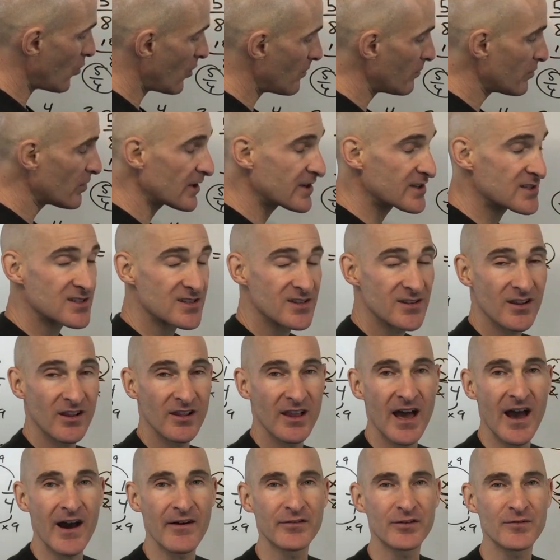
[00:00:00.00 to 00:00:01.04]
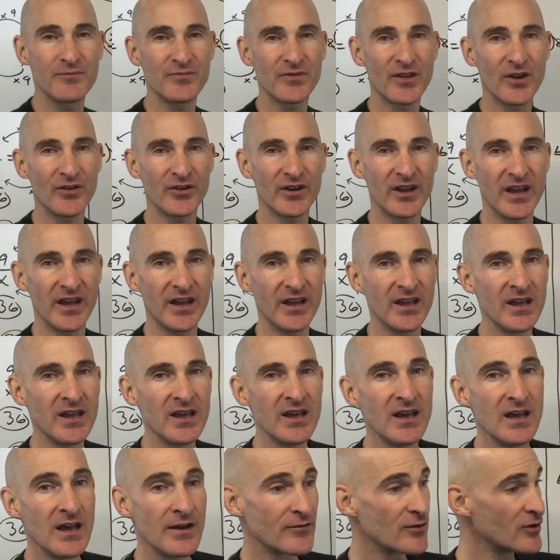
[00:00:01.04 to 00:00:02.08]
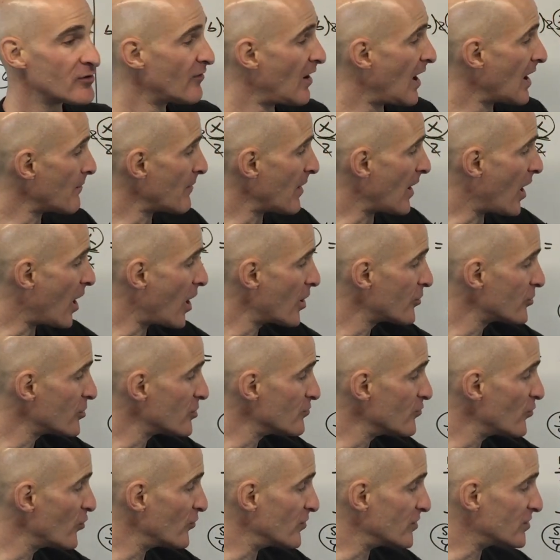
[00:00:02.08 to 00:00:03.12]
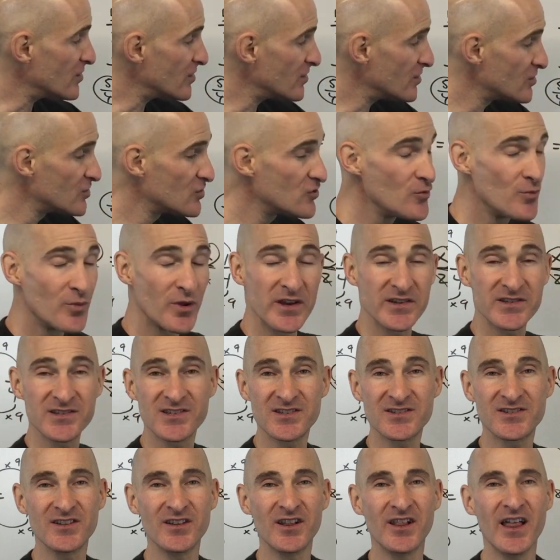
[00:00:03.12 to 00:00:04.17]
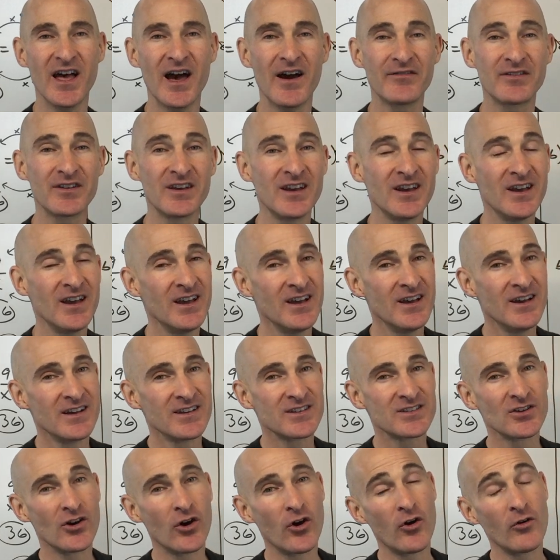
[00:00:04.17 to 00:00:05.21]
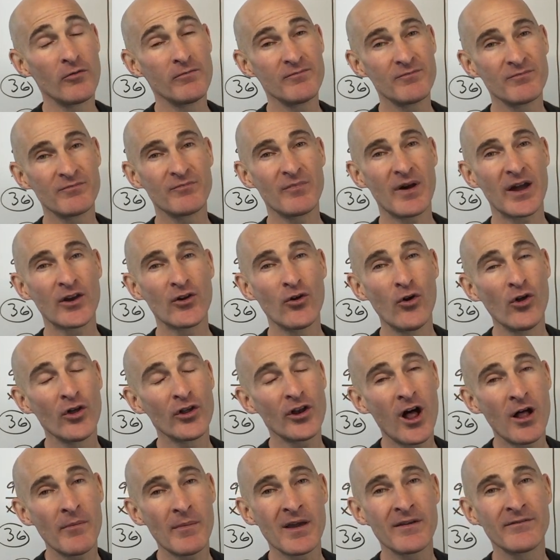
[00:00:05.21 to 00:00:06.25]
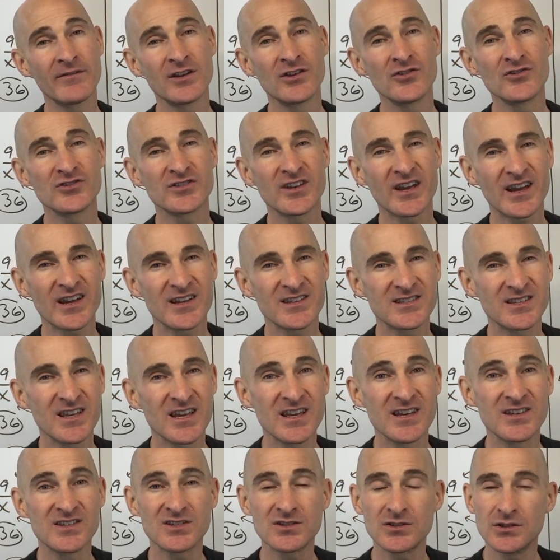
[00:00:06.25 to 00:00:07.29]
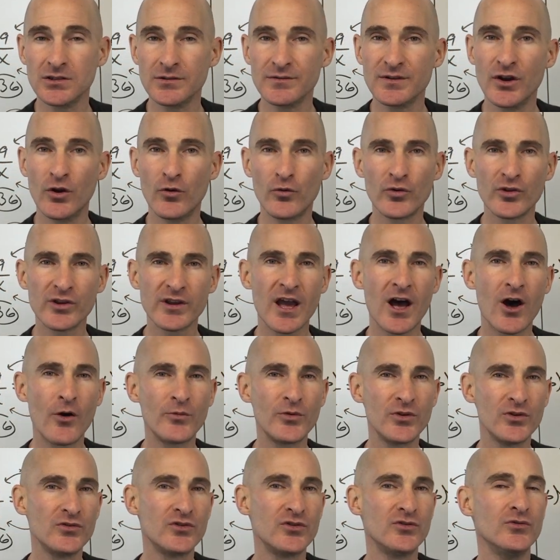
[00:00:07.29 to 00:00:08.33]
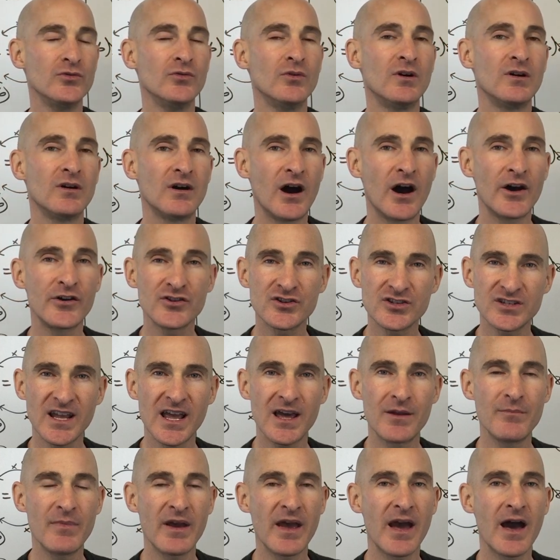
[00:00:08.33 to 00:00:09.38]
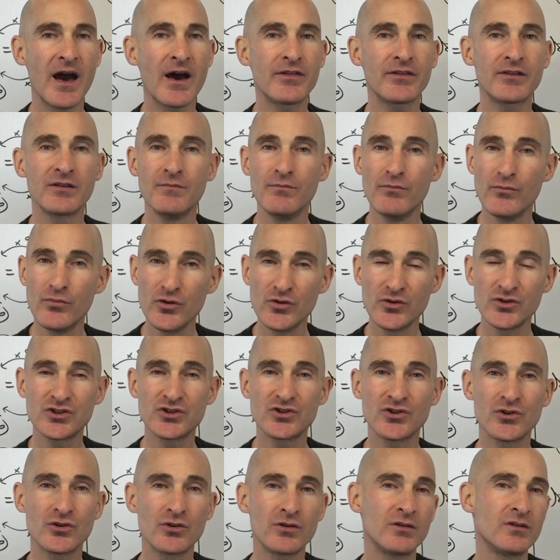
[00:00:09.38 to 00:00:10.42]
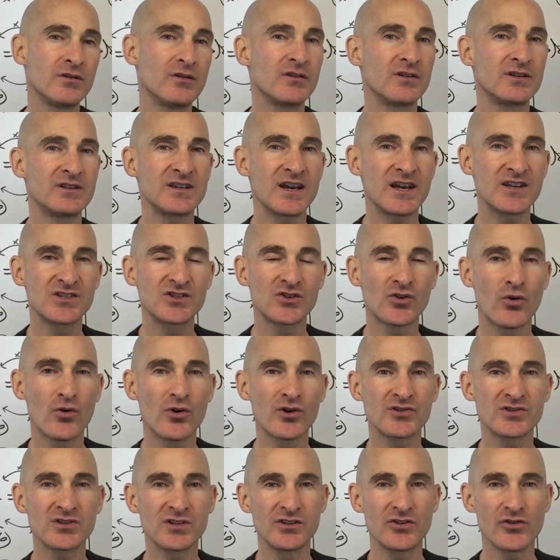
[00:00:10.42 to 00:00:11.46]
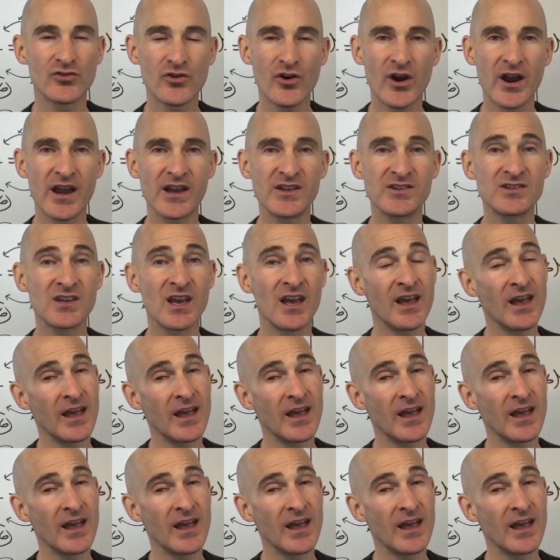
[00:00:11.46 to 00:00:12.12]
one place to the left. Okay, If you're dividing by 100, you move it two places to the left. So my goal in all my videos, like I say, is to you know really help you to understand math, boost your test scores and your grades,